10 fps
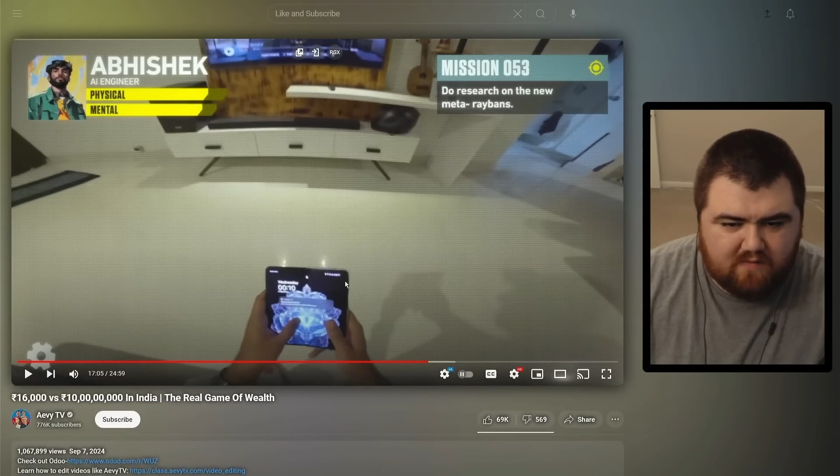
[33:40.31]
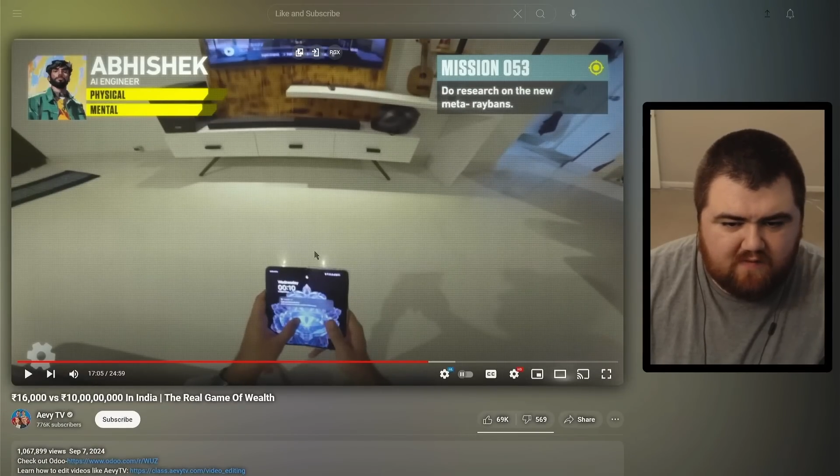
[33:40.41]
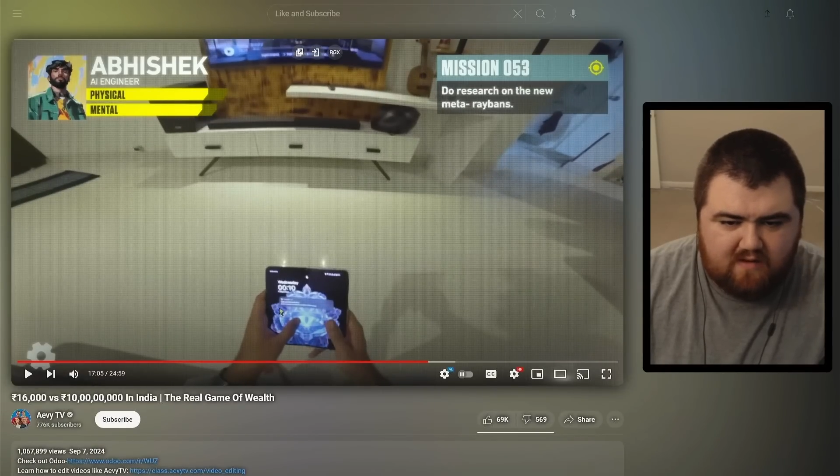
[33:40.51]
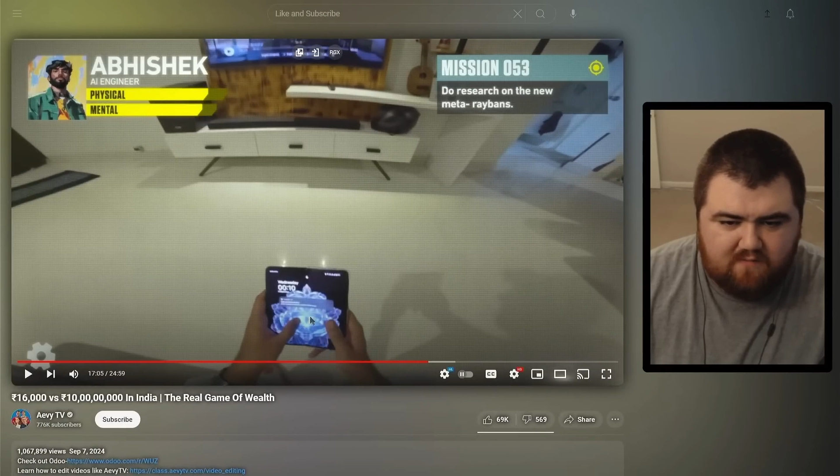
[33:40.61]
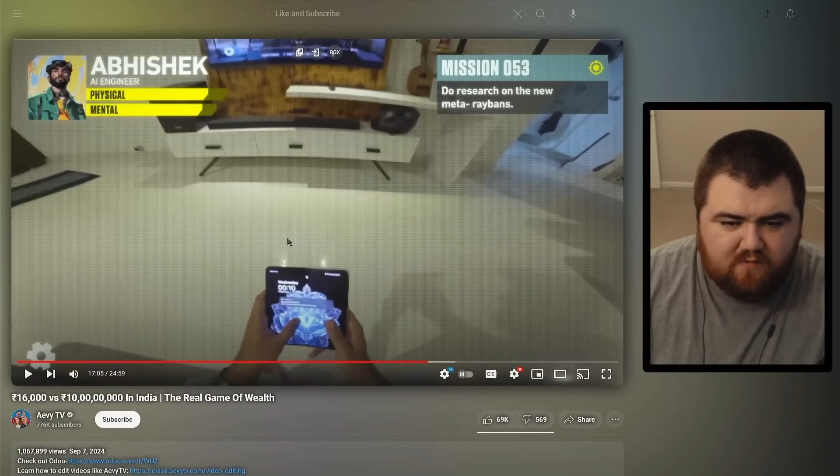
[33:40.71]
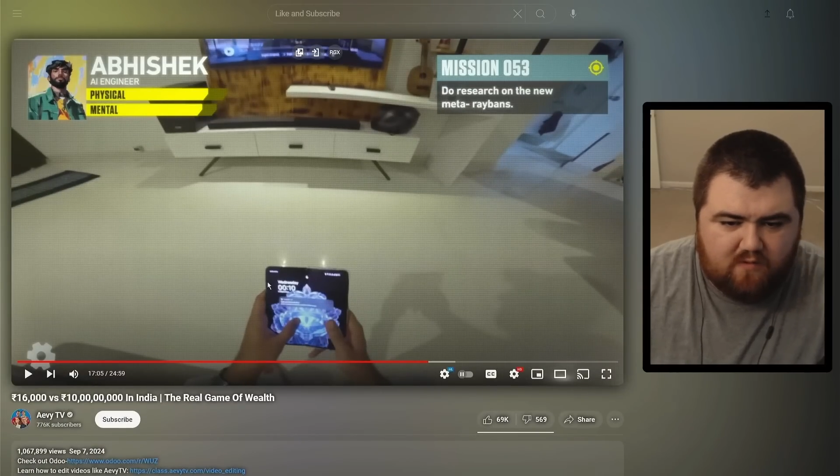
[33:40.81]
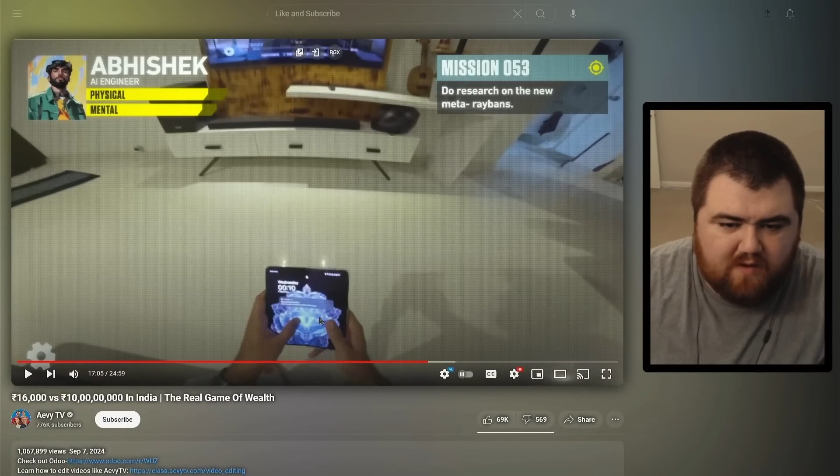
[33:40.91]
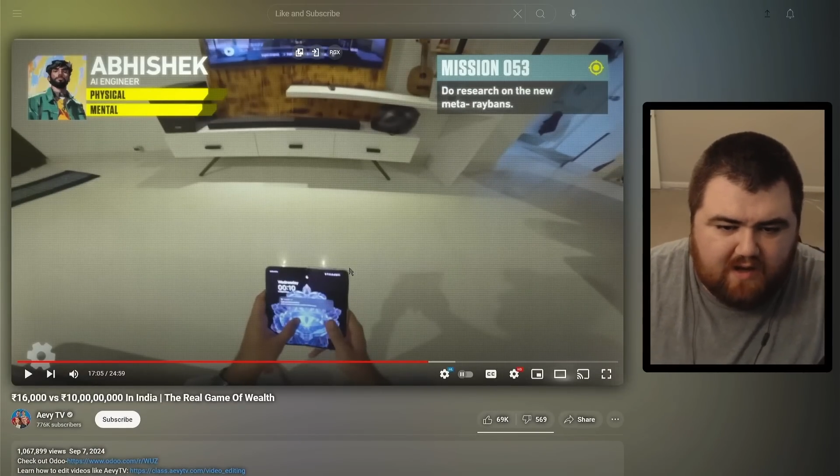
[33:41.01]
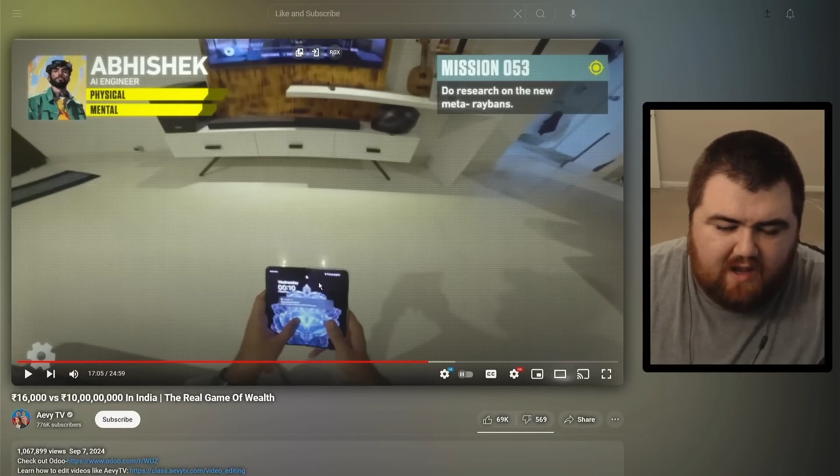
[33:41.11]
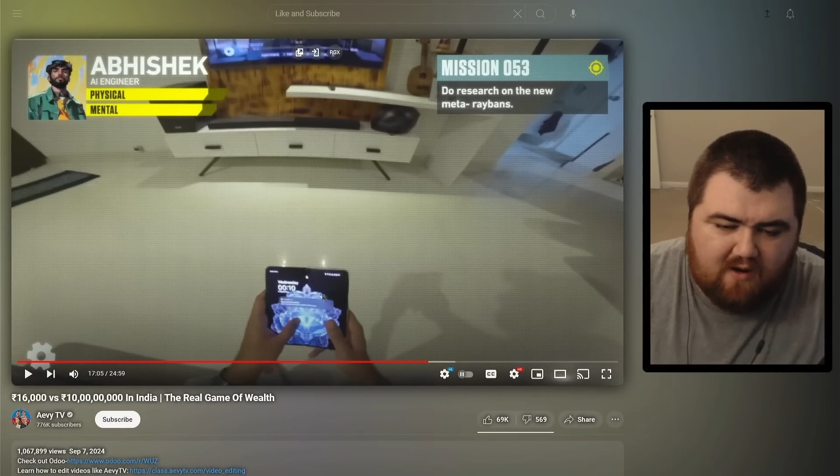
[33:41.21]
Zenfold,
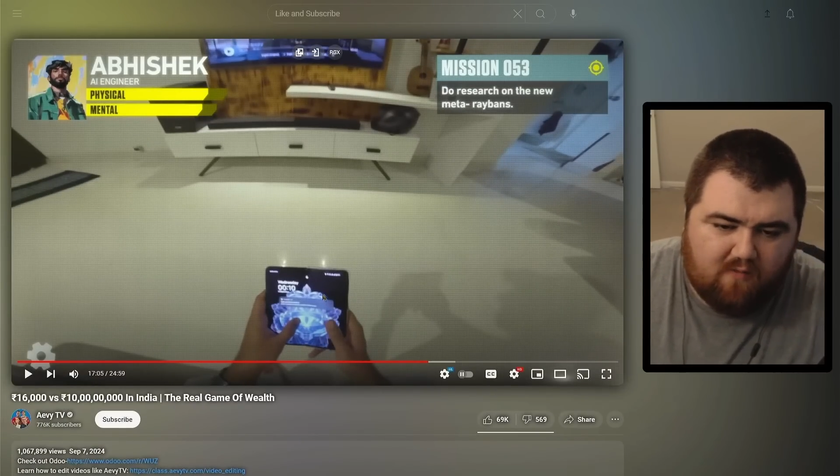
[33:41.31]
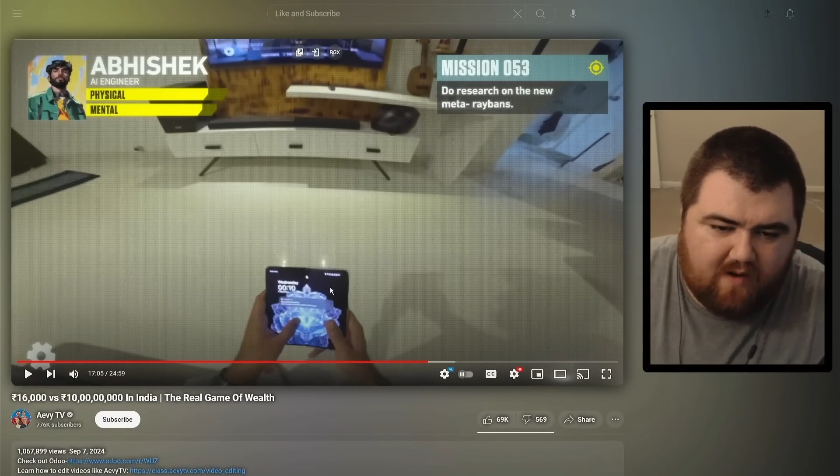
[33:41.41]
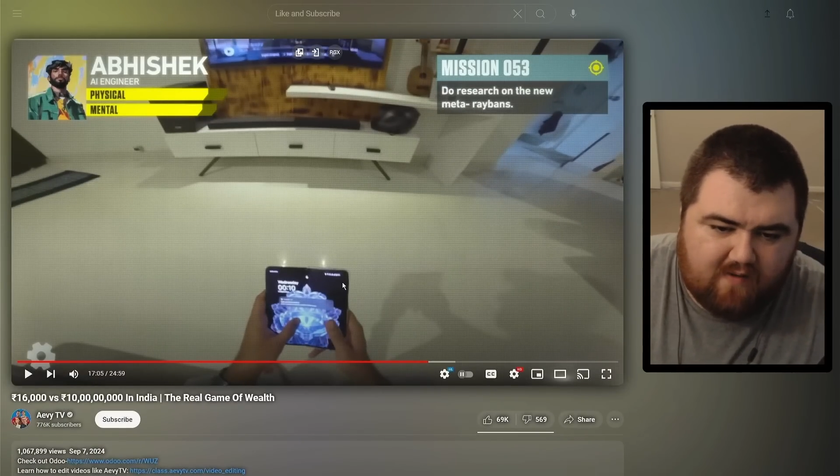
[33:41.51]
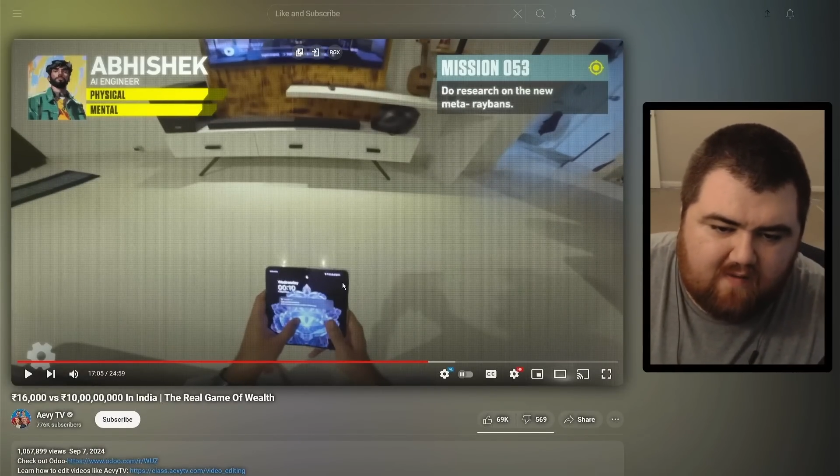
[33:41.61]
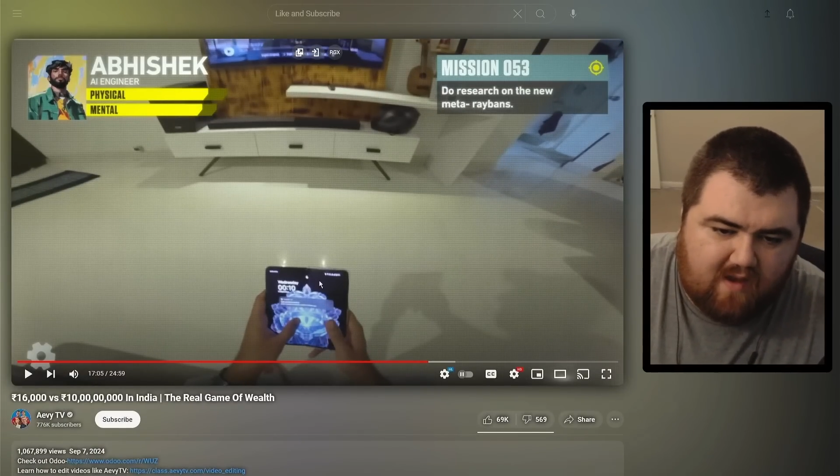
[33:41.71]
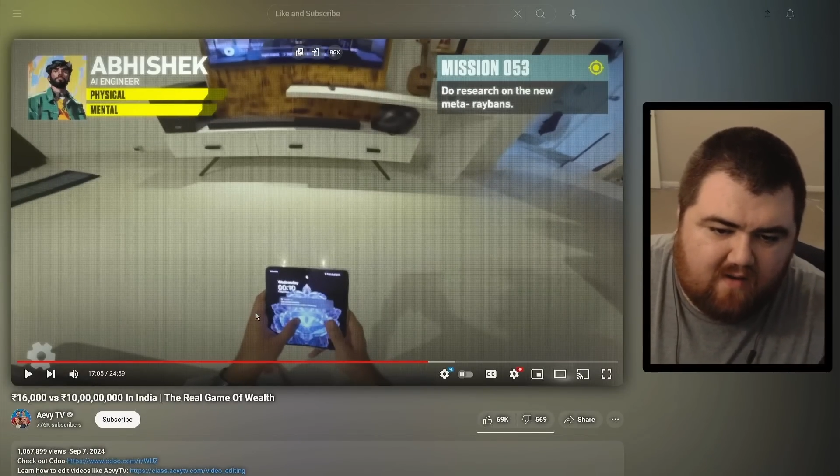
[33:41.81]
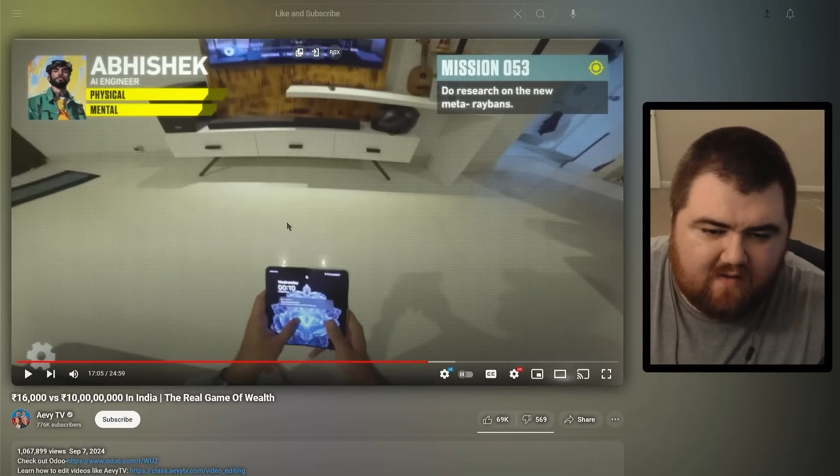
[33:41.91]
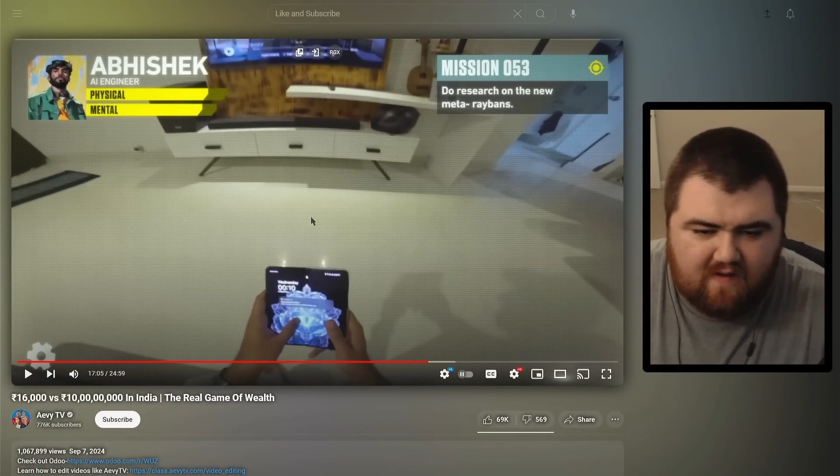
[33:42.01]
I can't quite tell.